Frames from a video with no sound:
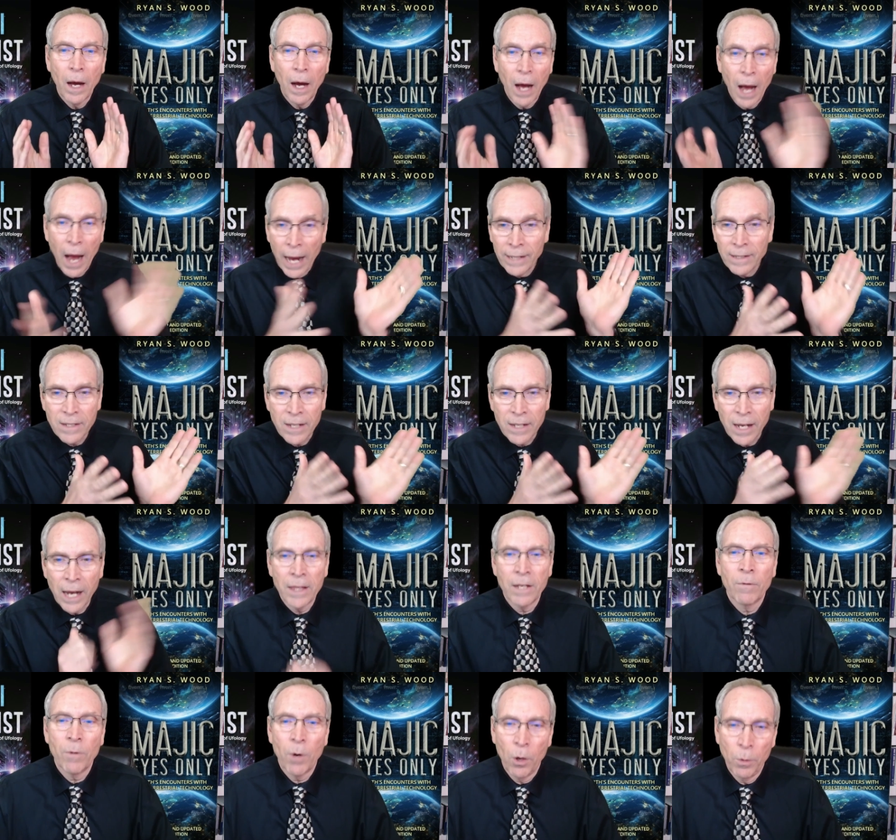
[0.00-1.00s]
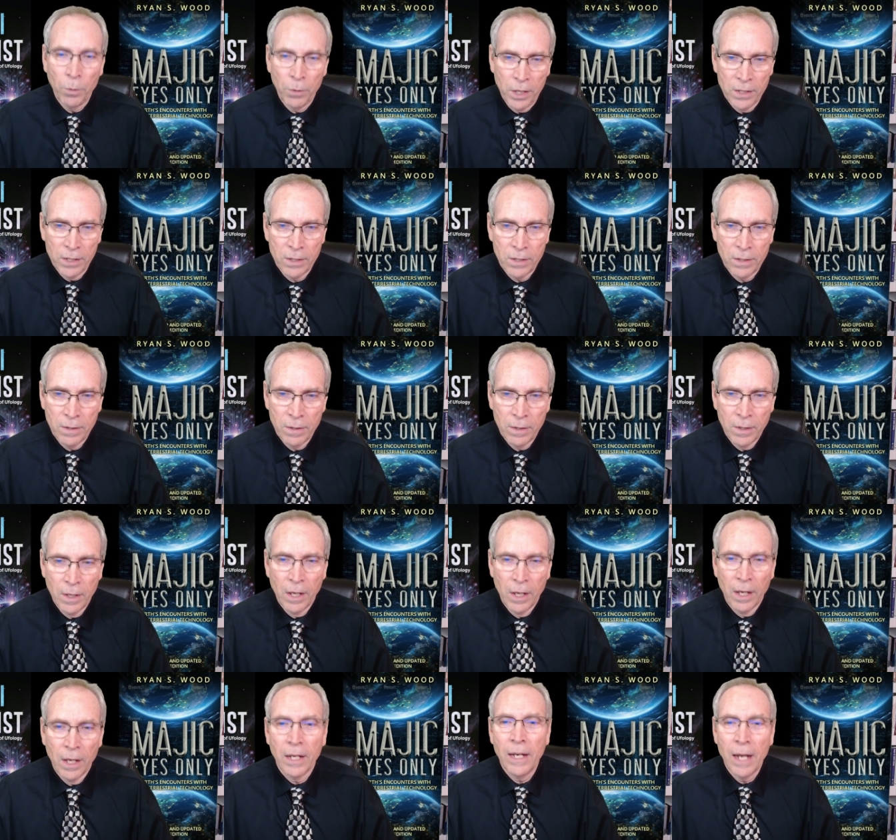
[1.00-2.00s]
Einstein that wrote this,
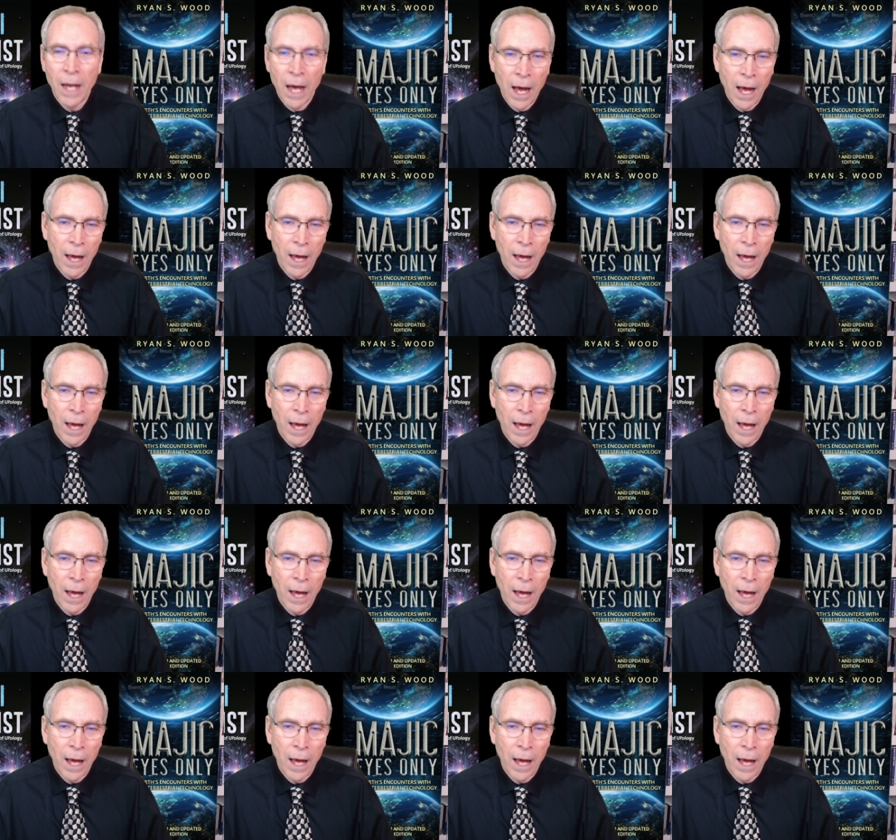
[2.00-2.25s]
not